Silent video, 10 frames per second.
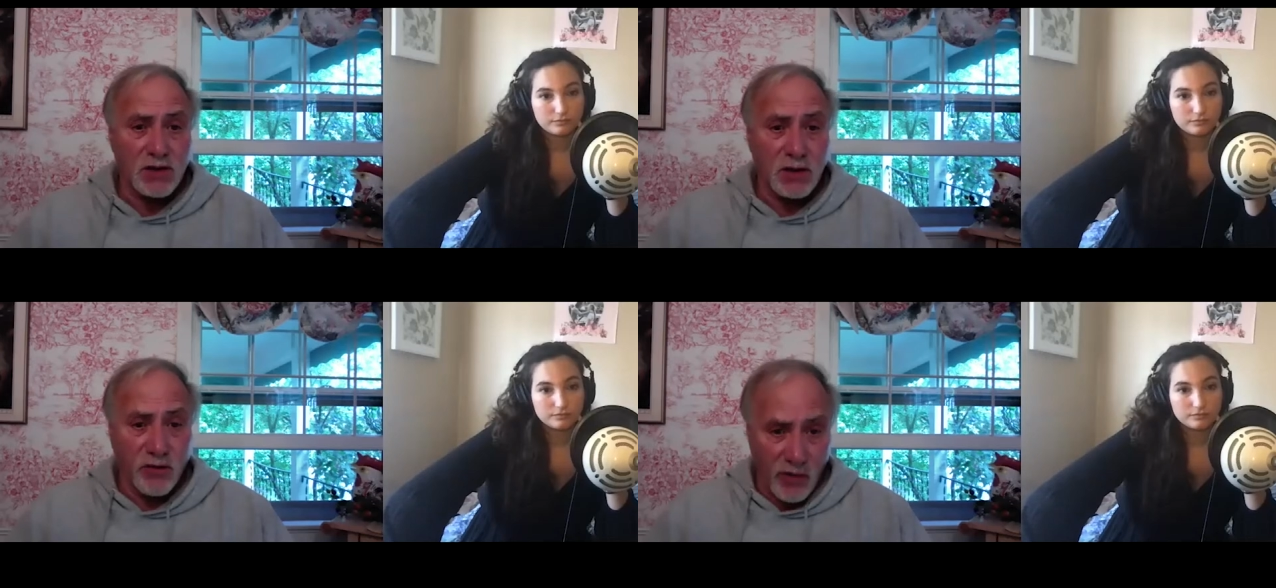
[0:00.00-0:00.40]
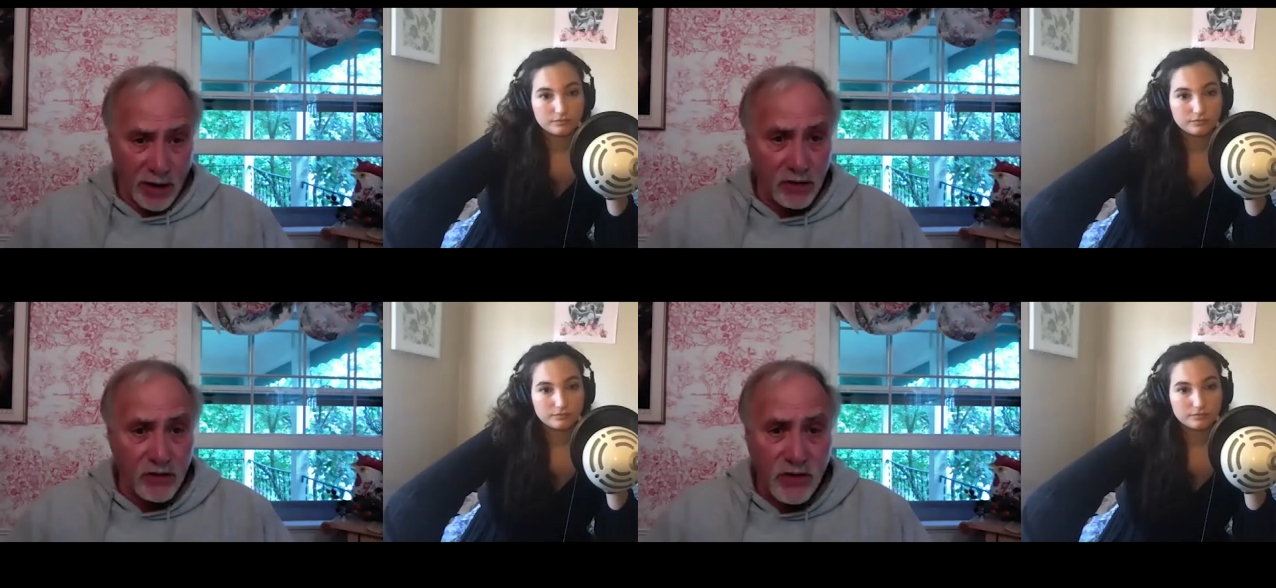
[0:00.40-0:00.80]
Speaker 1: to
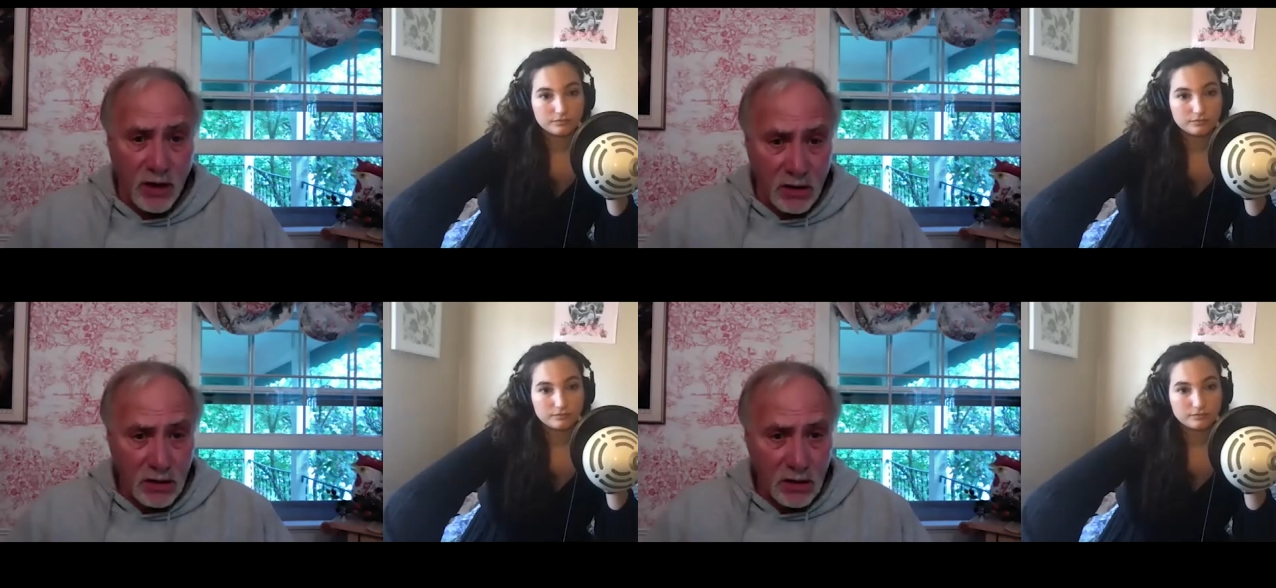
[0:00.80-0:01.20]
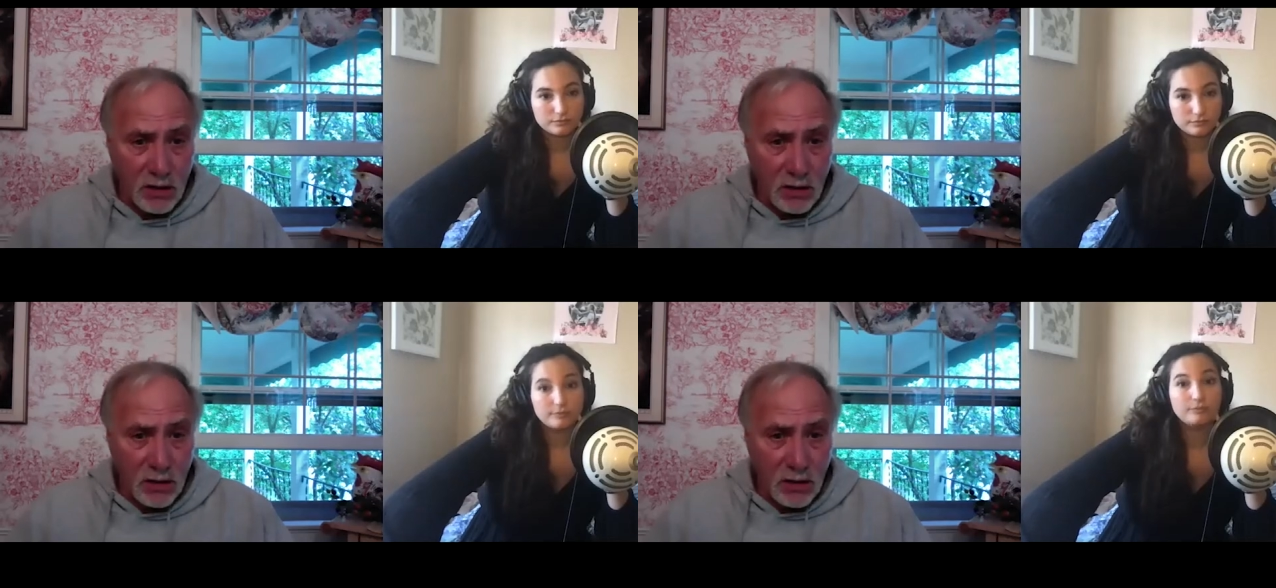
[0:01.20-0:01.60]
Frankenstein.
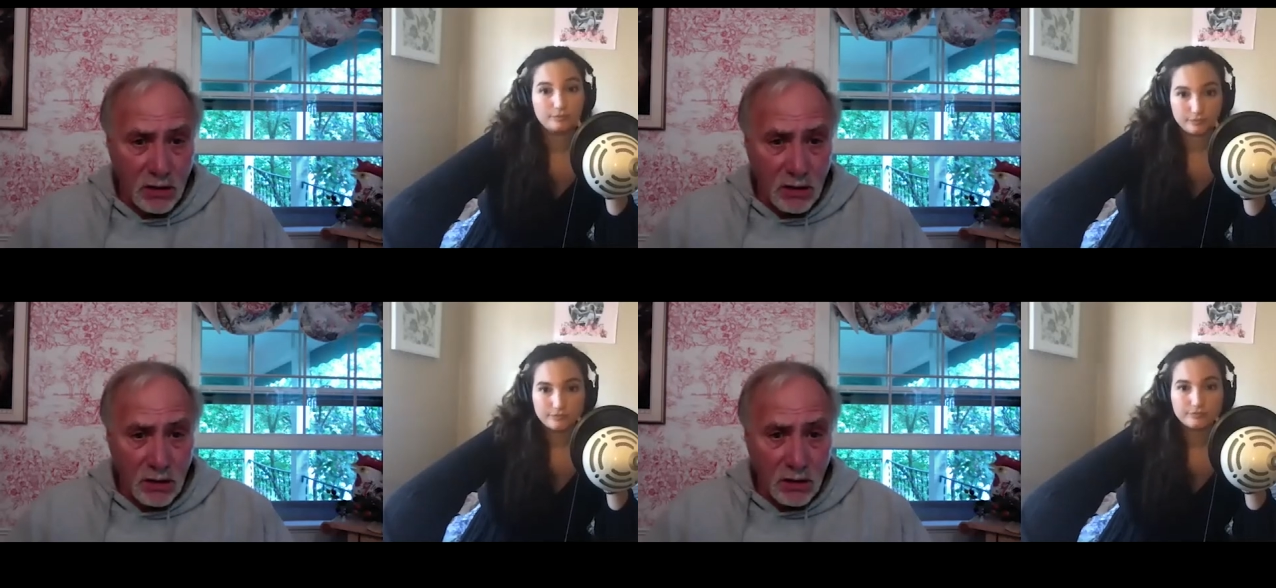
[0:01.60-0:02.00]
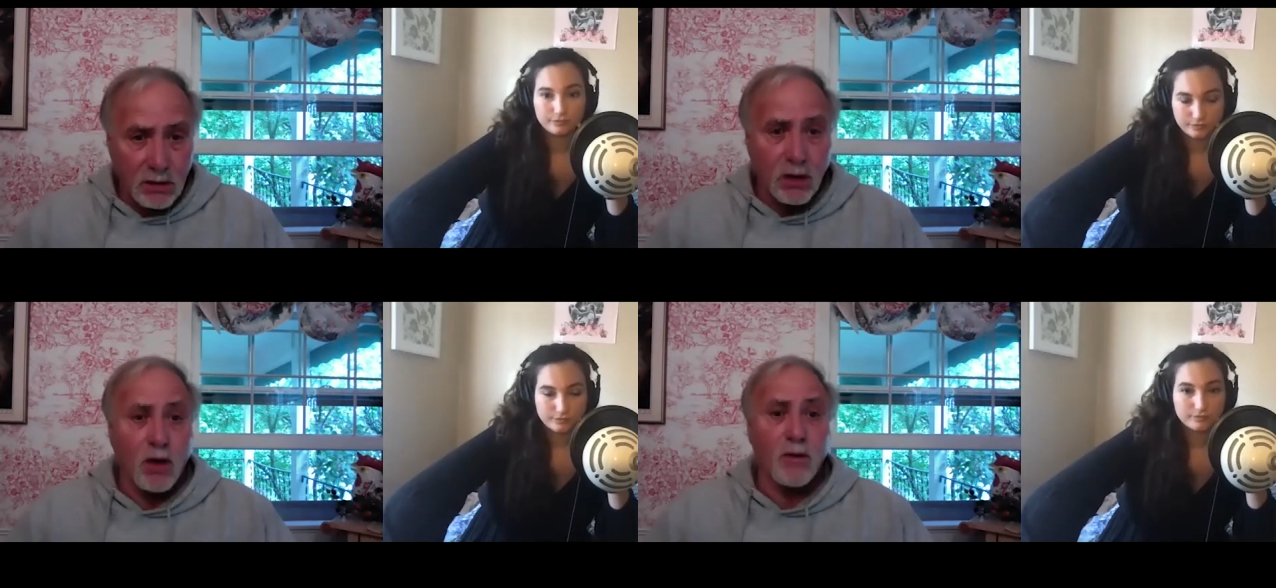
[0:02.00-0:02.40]
Mm-hmm. You
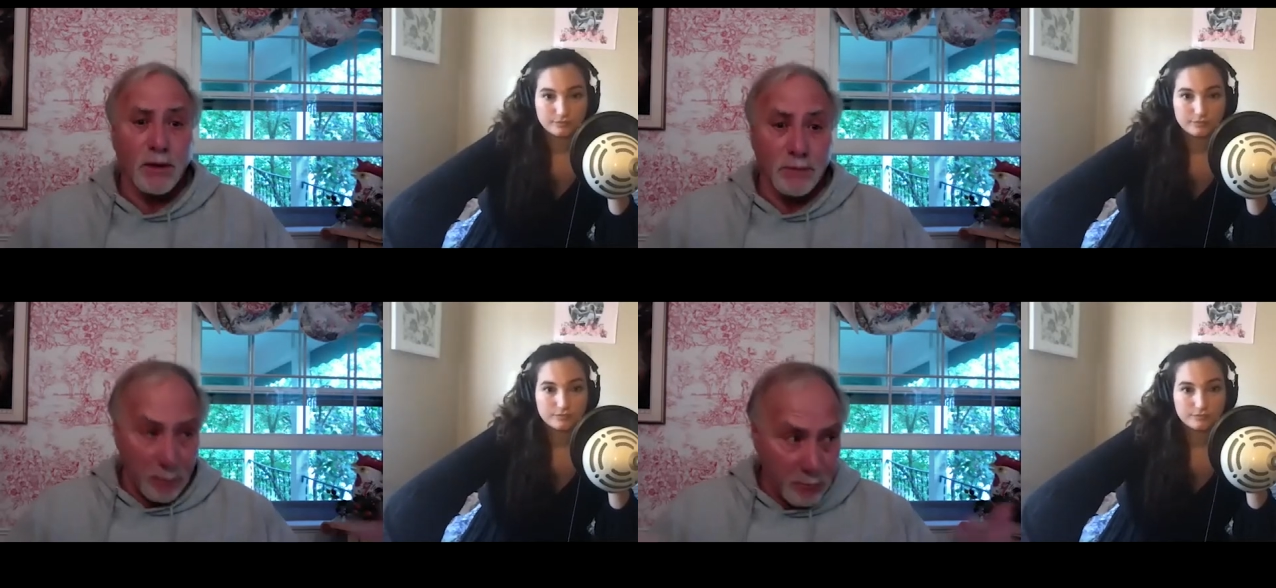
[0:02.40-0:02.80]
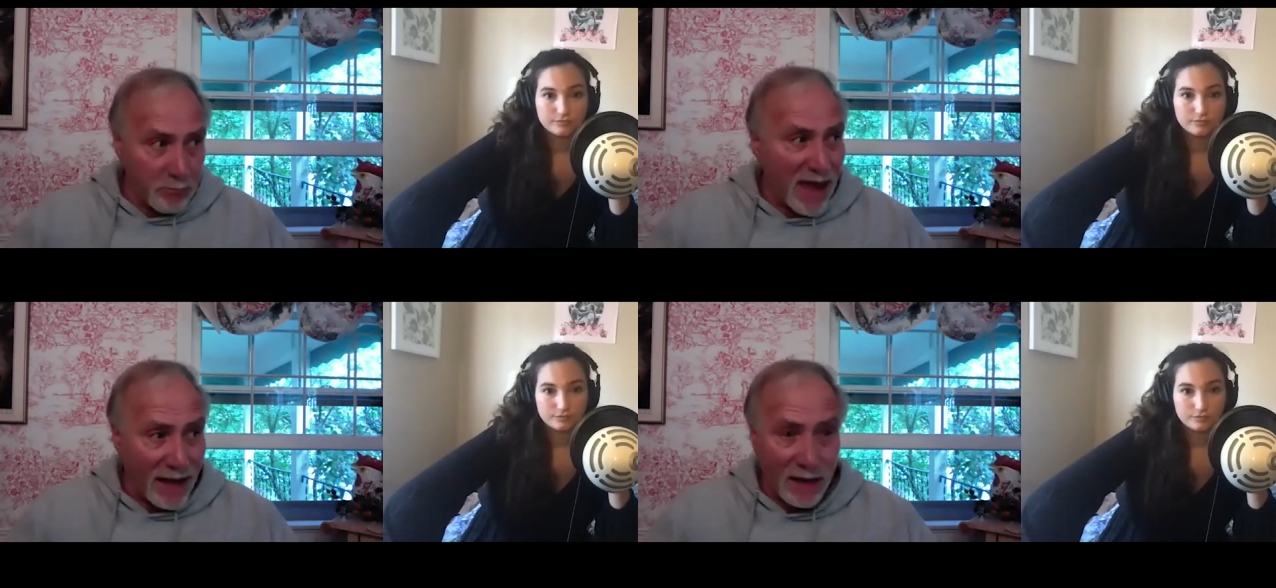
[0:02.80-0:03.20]
know, the men,